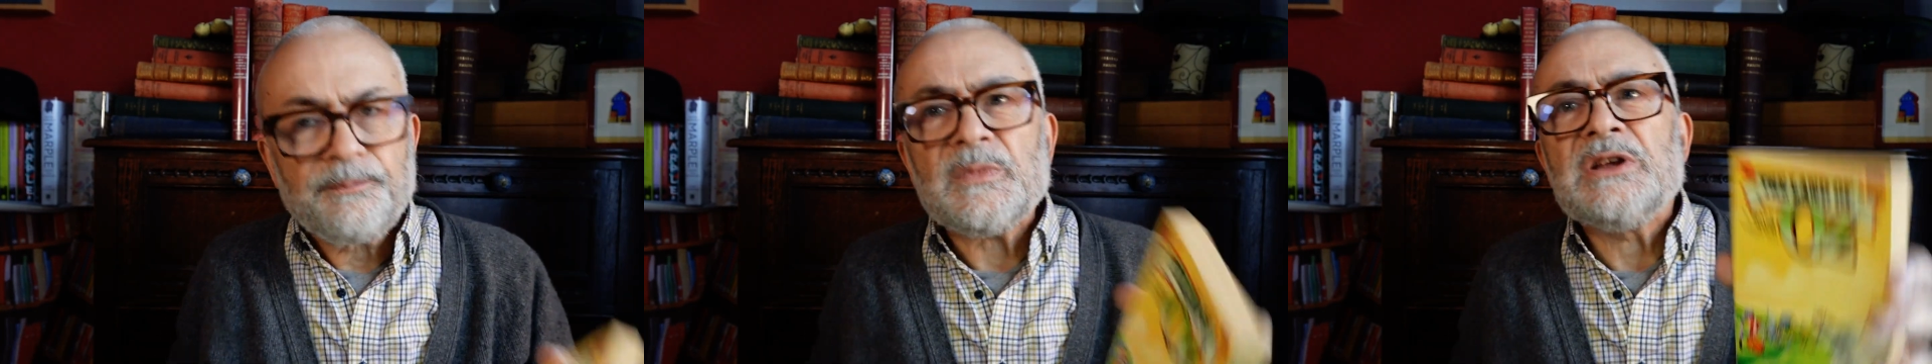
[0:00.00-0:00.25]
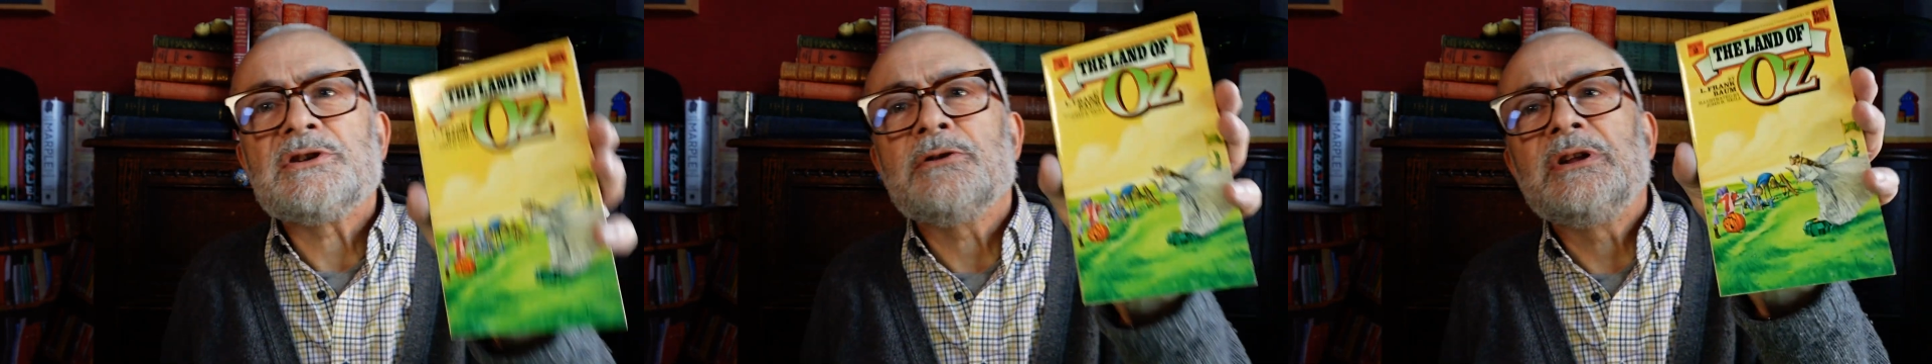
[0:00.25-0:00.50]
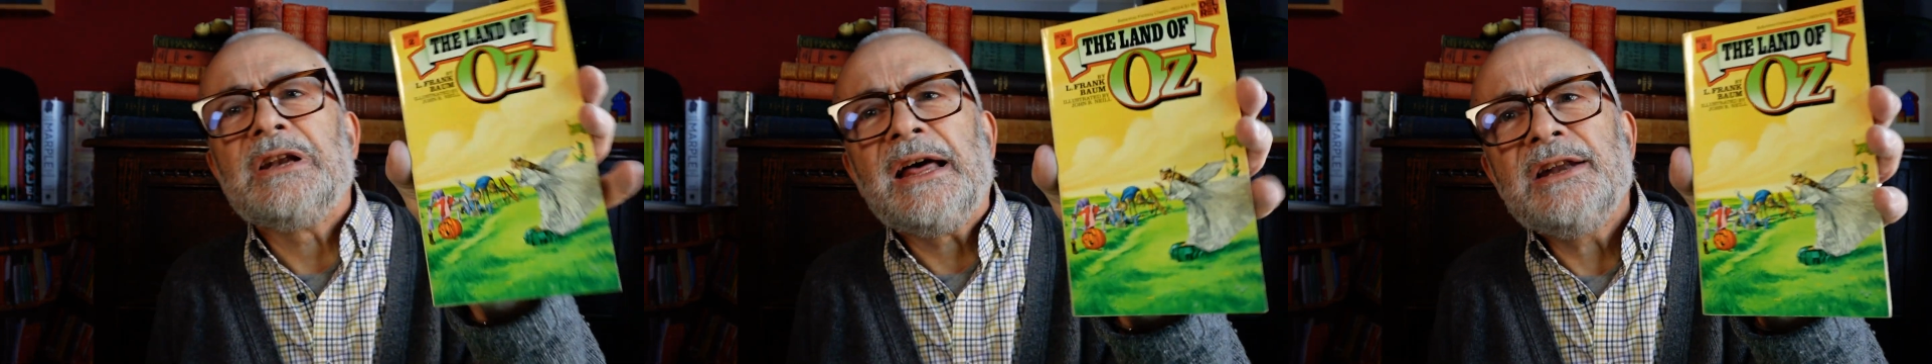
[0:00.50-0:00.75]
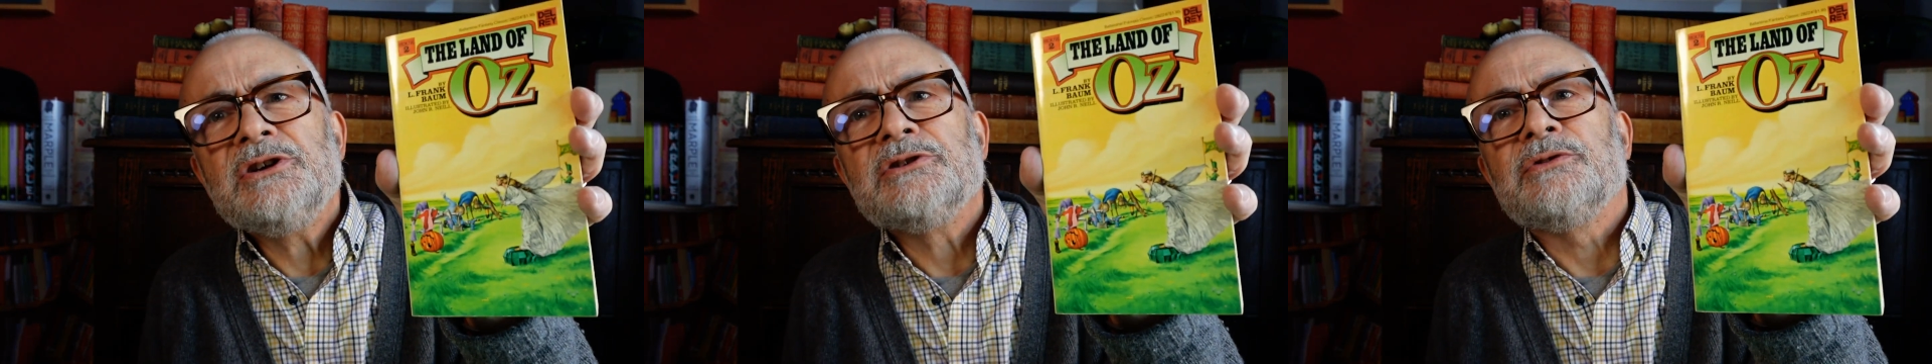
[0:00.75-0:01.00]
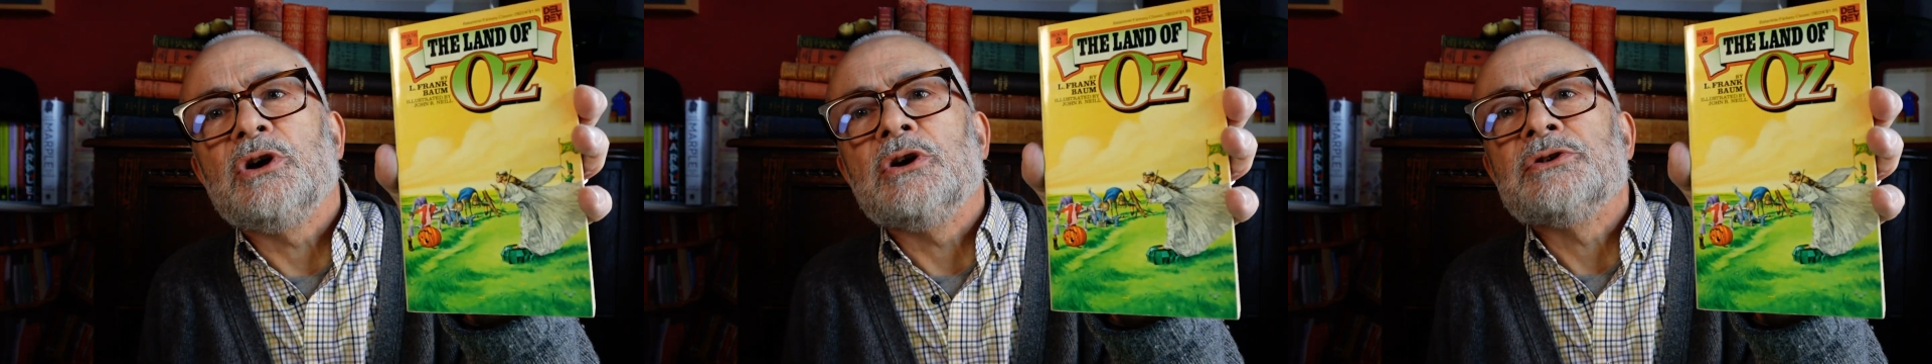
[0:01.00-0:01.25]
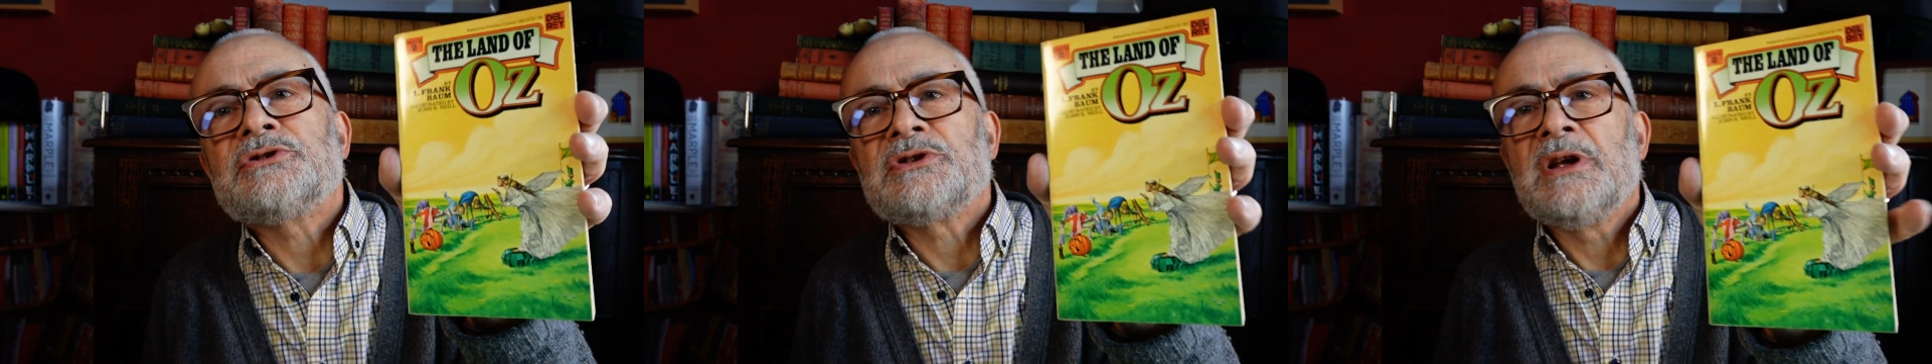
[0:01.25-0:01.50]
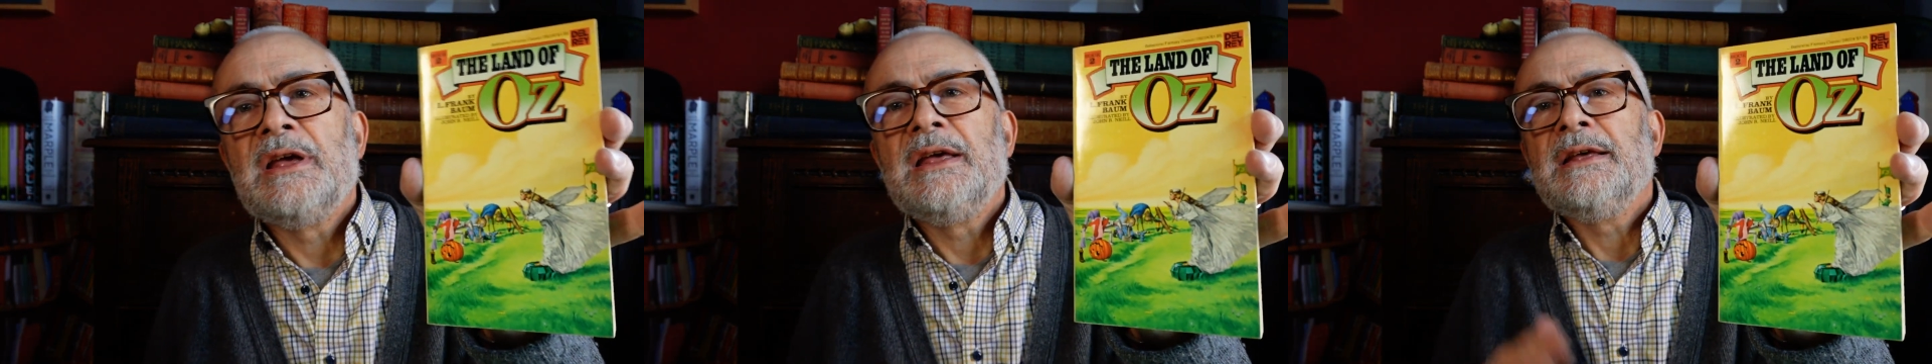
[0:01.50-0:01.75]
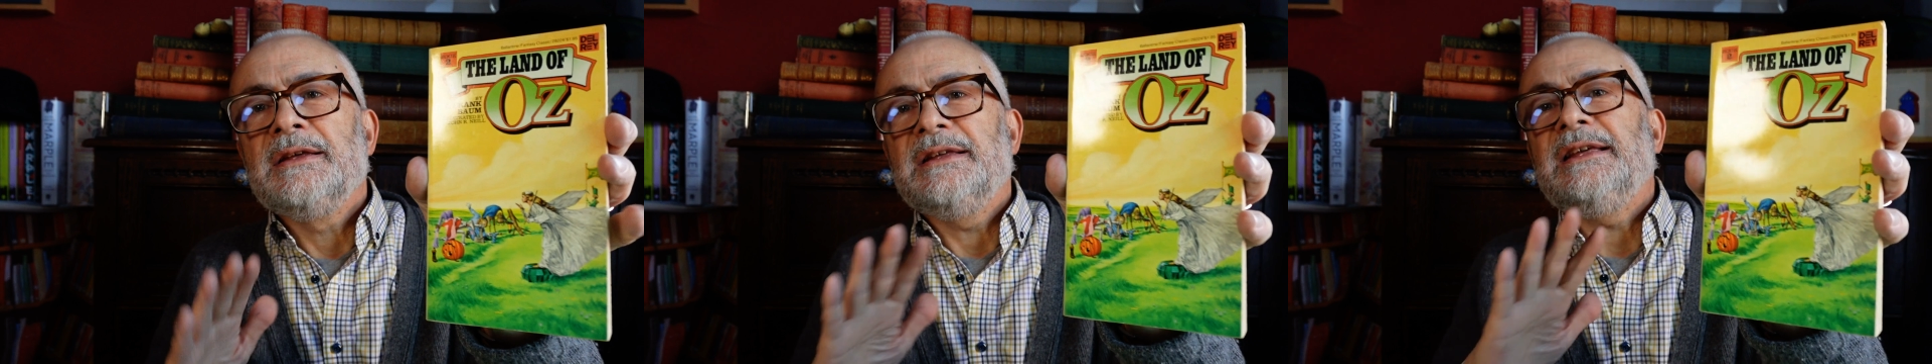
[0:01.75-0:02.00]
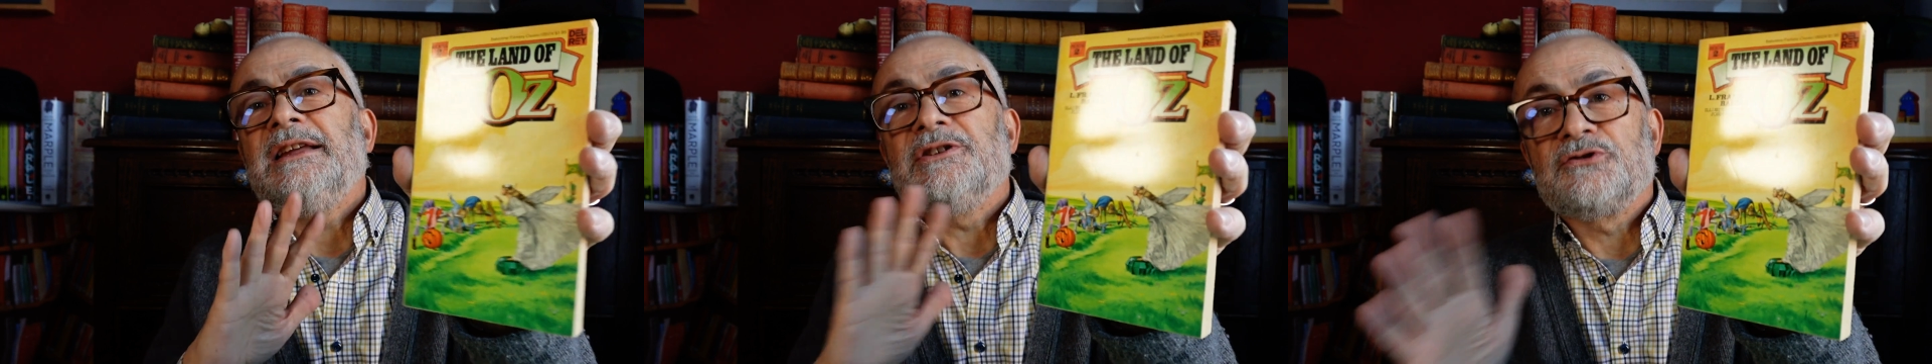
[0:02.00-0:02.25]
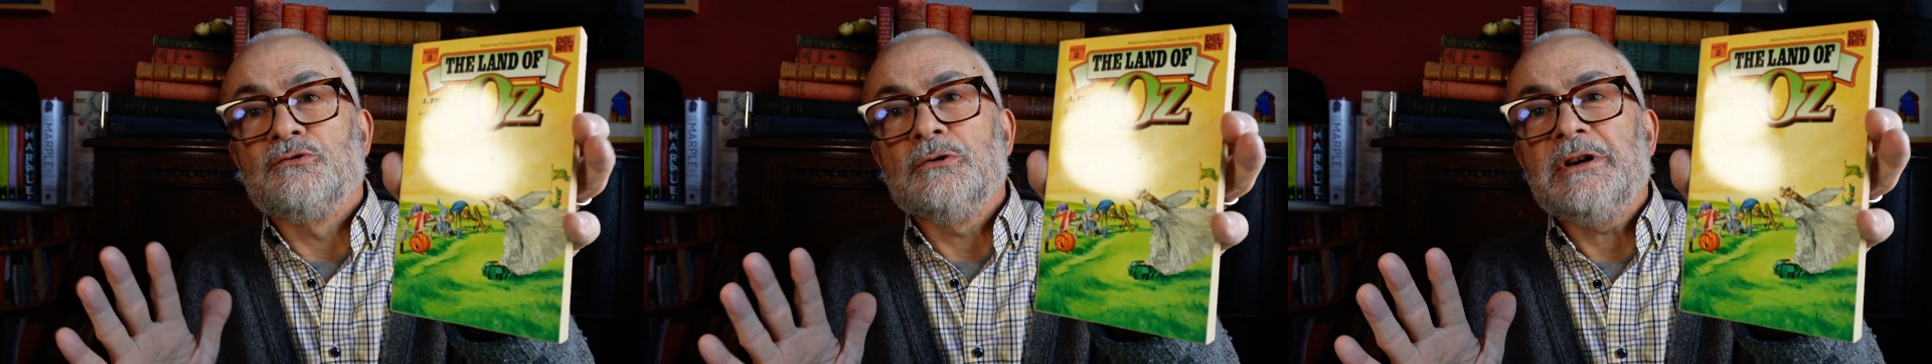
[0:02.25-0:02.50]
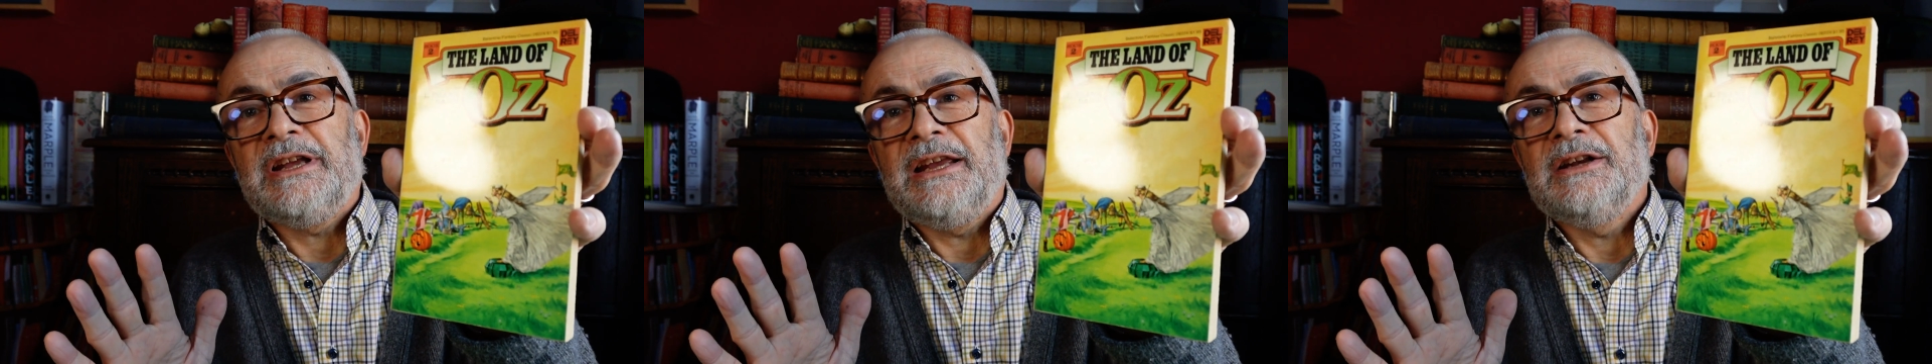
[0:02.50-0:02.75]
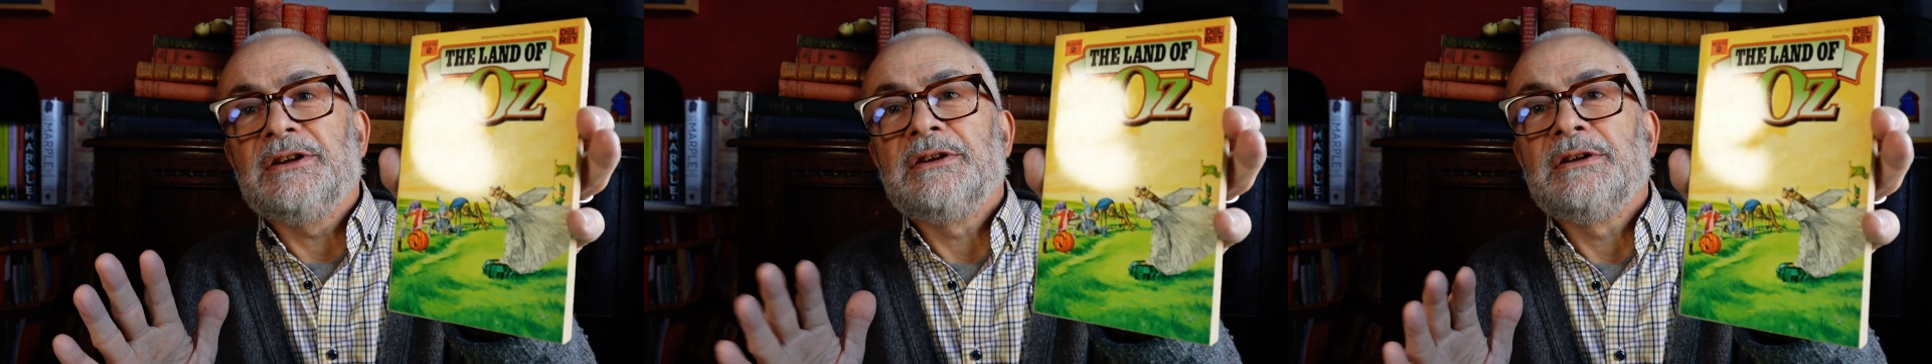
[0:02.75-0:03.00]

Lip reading: So The Land of Oz, it's great,